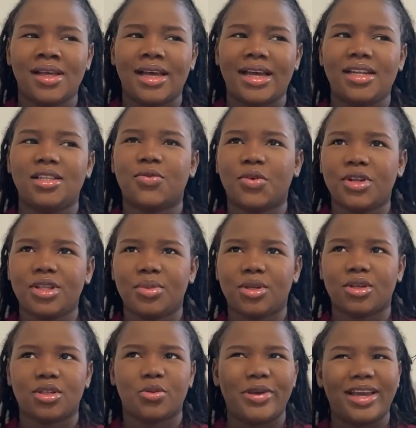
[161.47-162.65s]
And it's funny
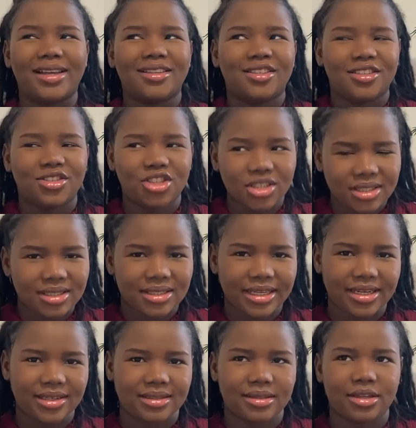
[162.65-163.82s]
because we had just
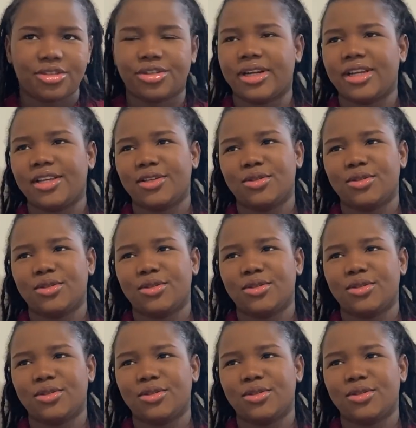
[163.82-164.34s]
decided to start trying.